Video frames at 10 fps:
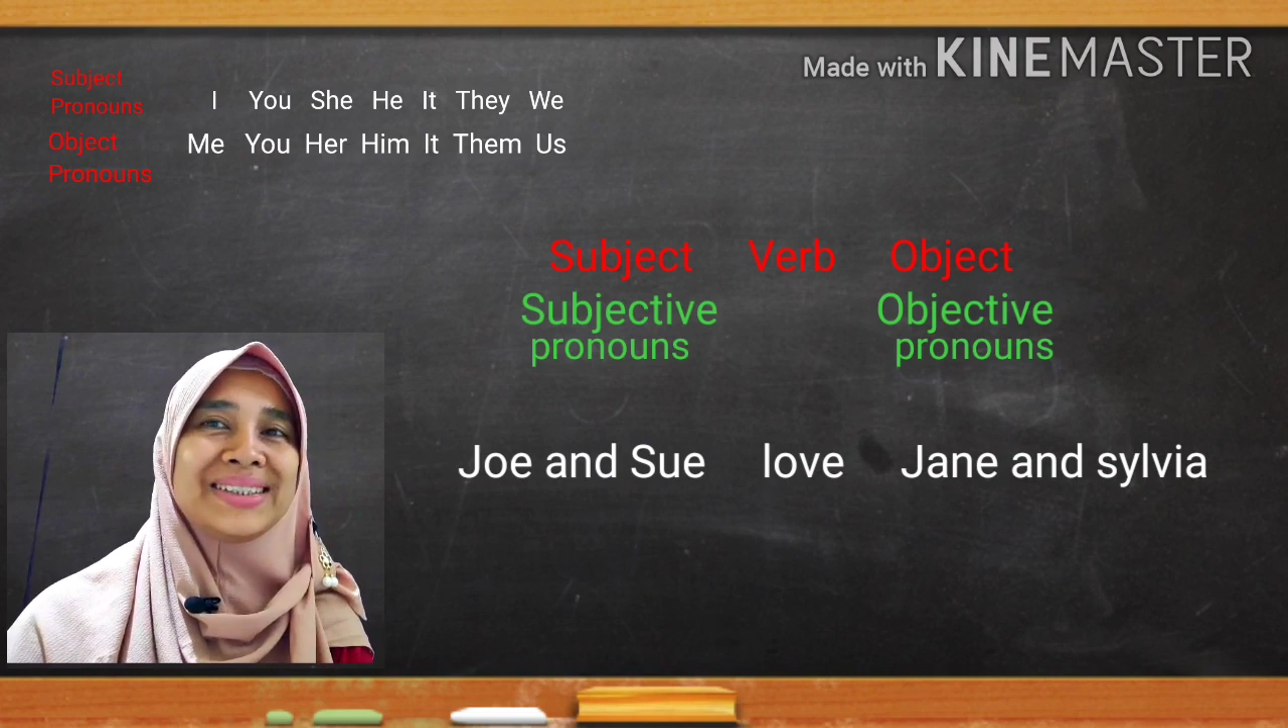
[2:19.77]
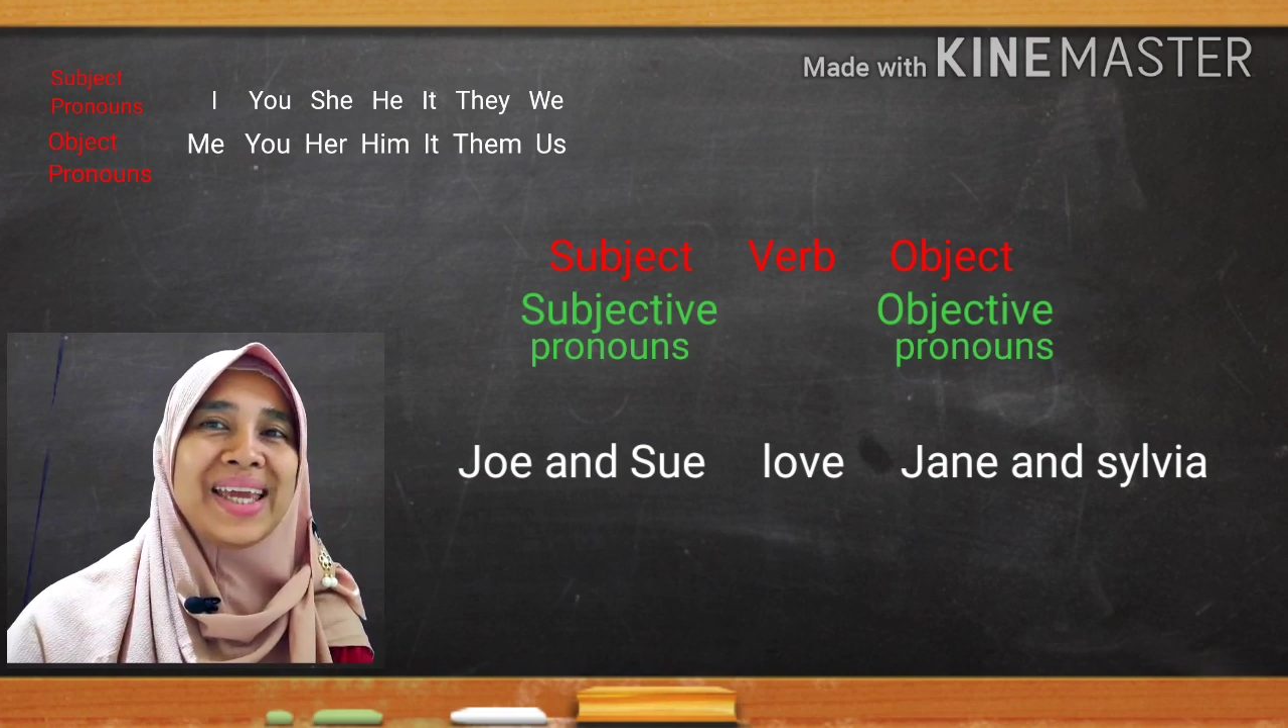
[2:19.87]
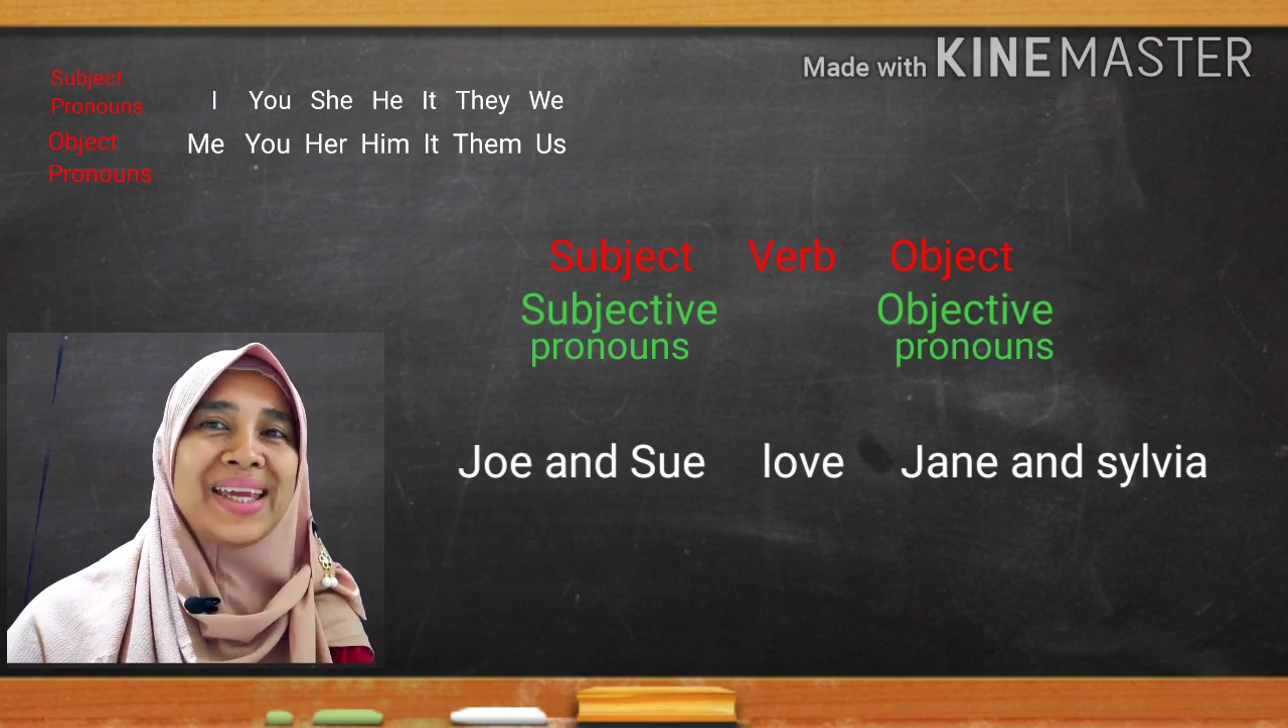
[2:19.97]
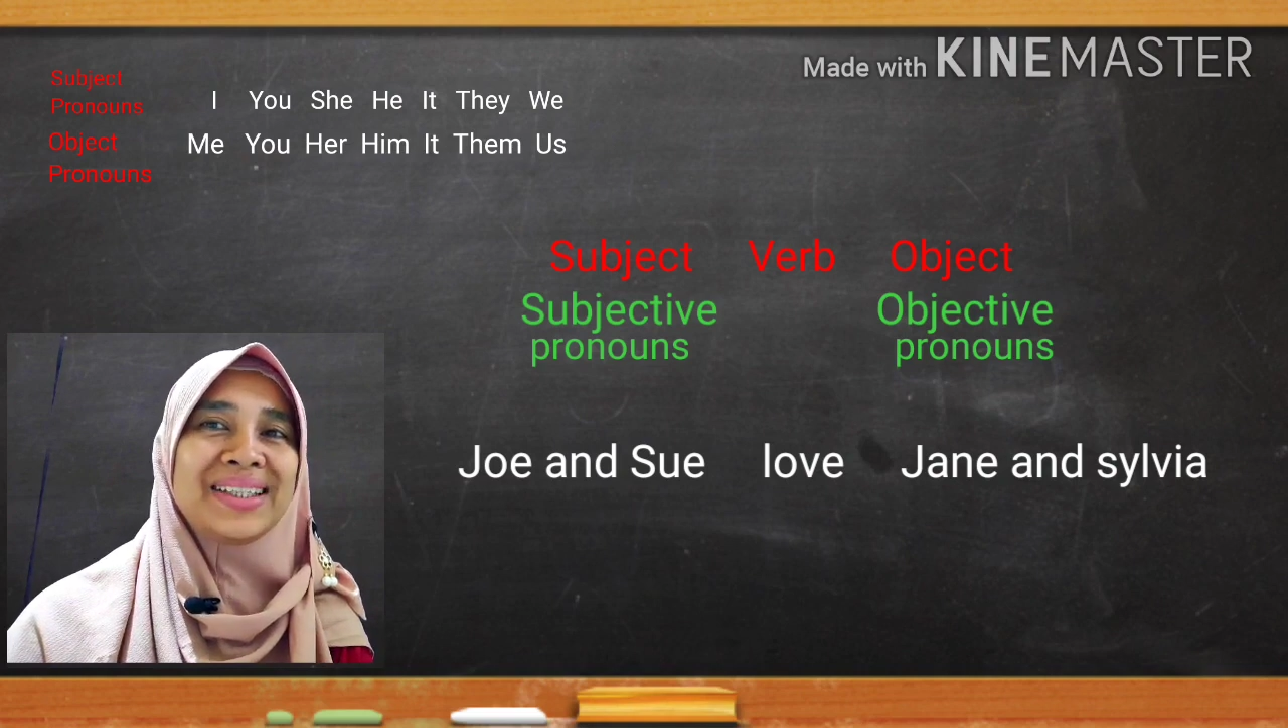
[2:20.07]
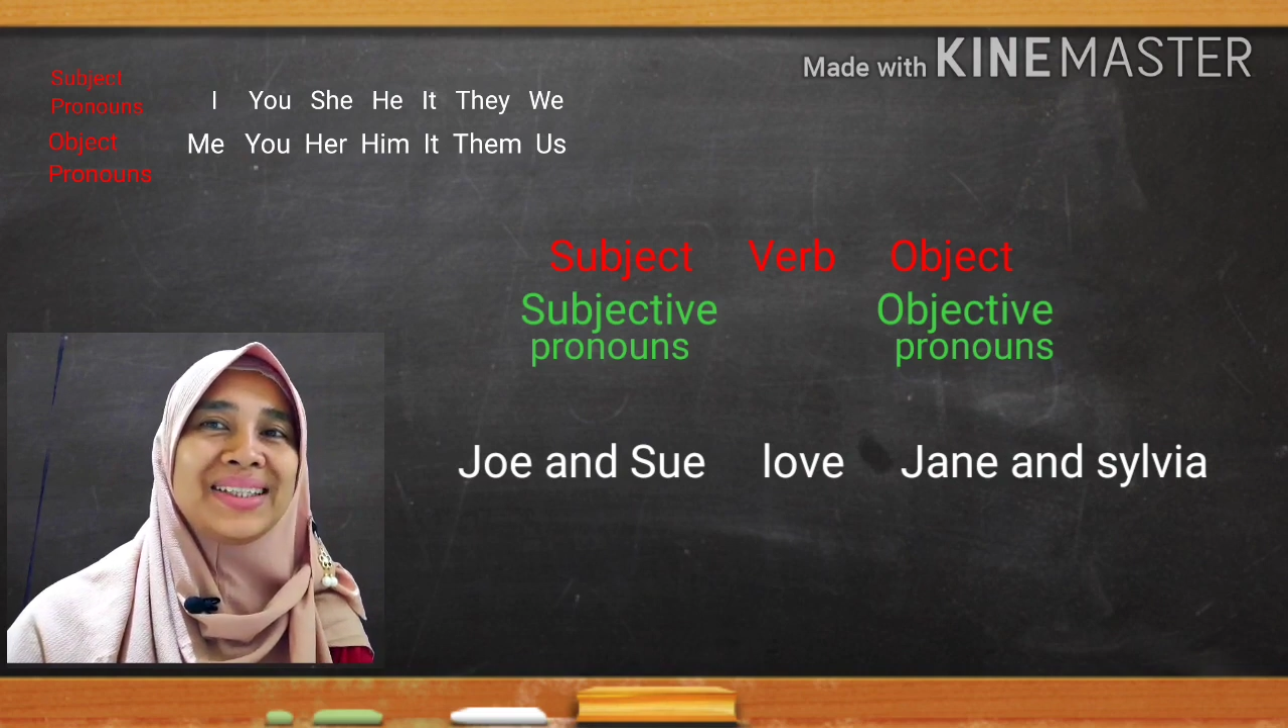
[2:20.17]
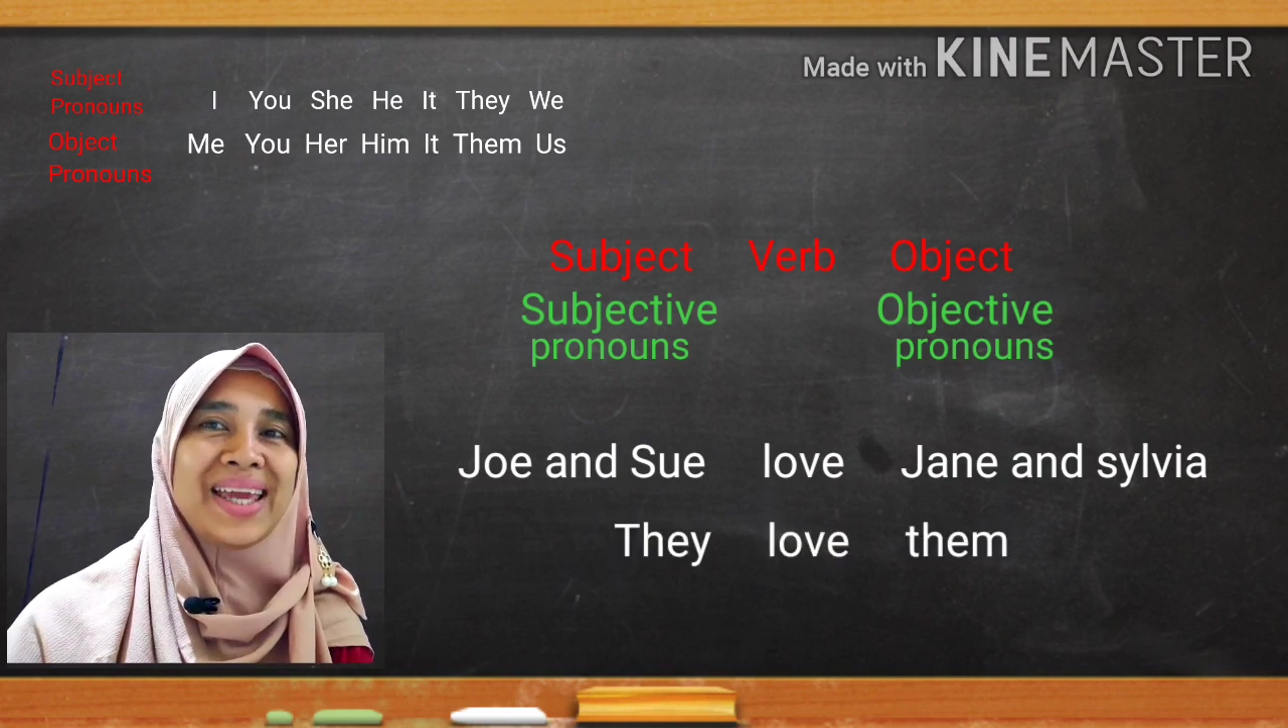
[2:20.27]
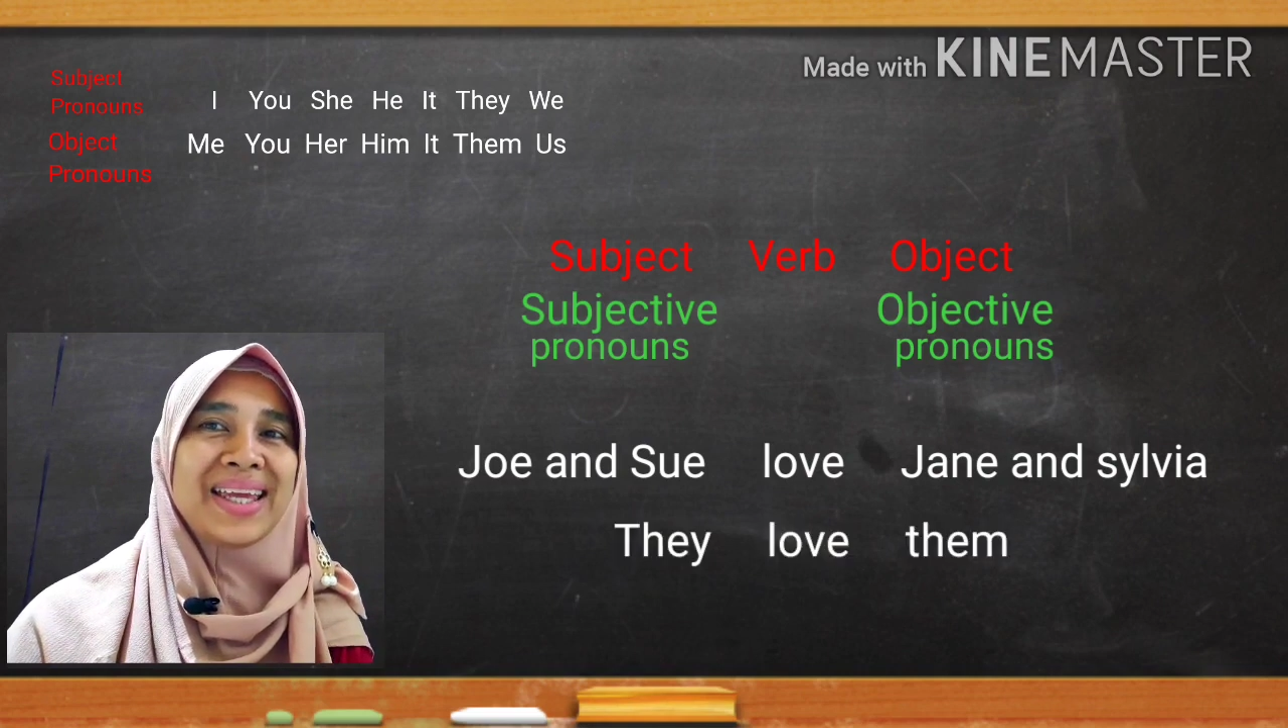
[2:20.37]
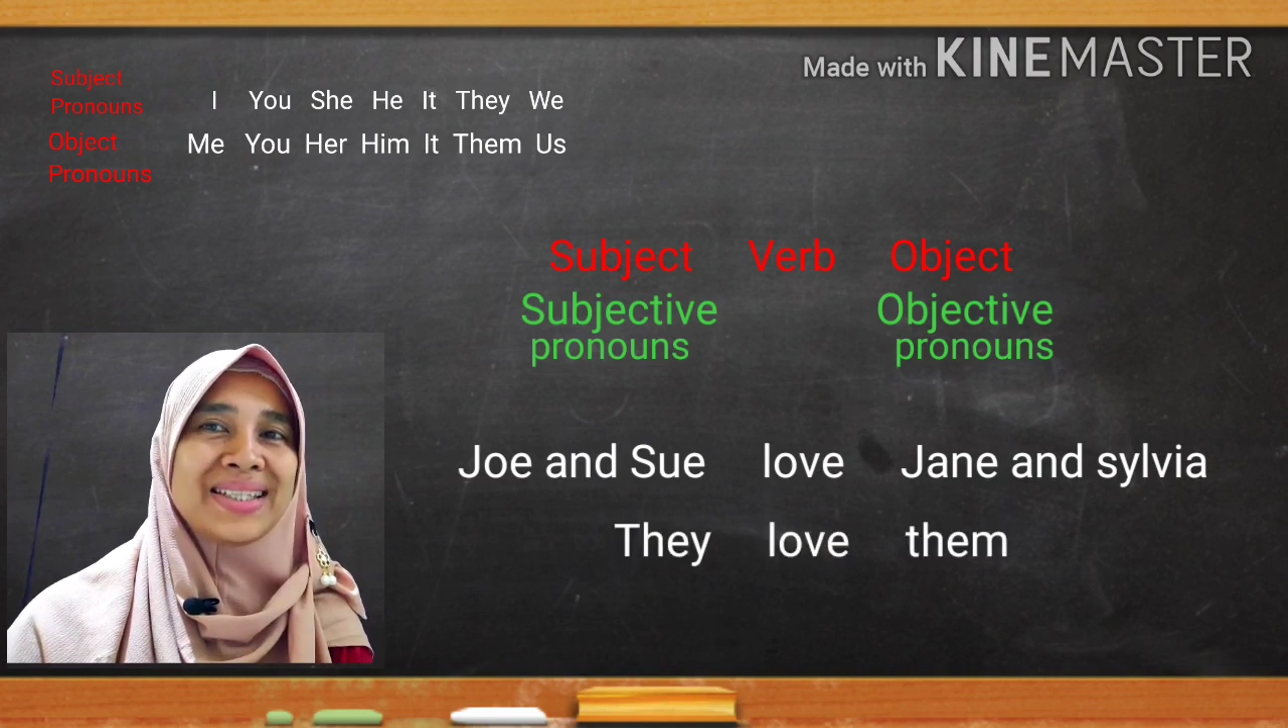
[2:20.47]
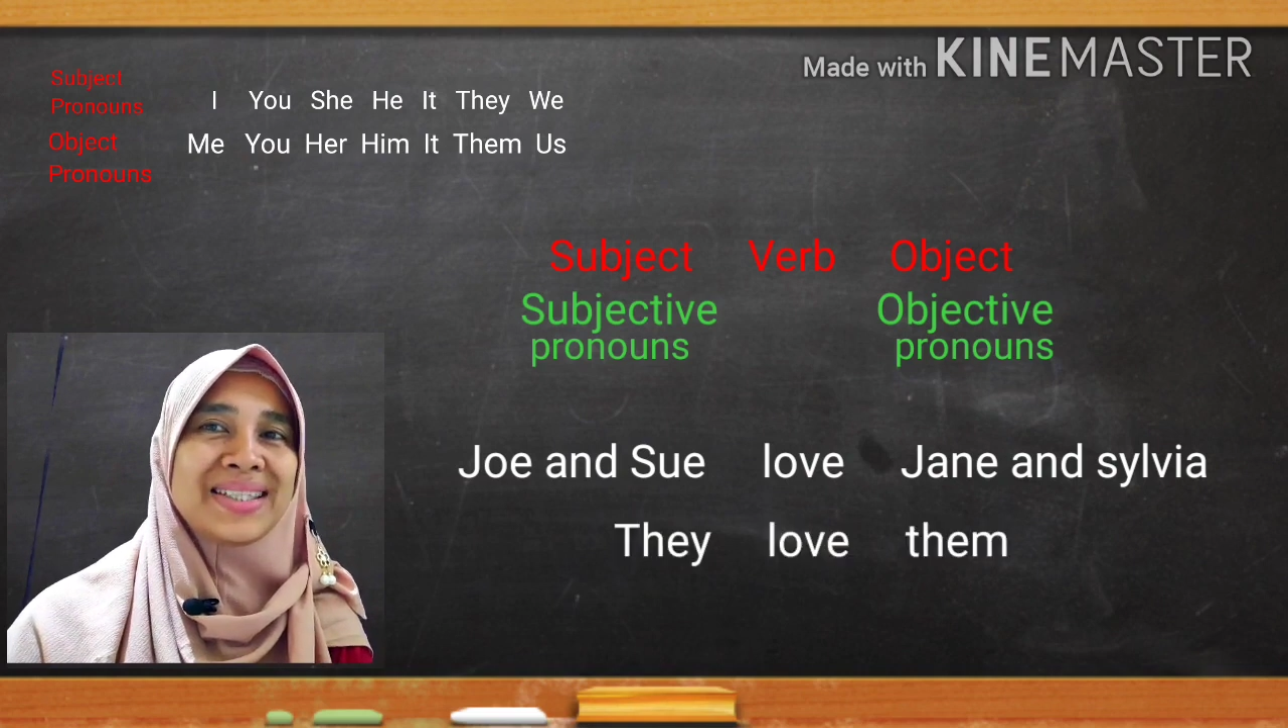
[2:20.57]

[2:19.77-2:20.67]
Jane and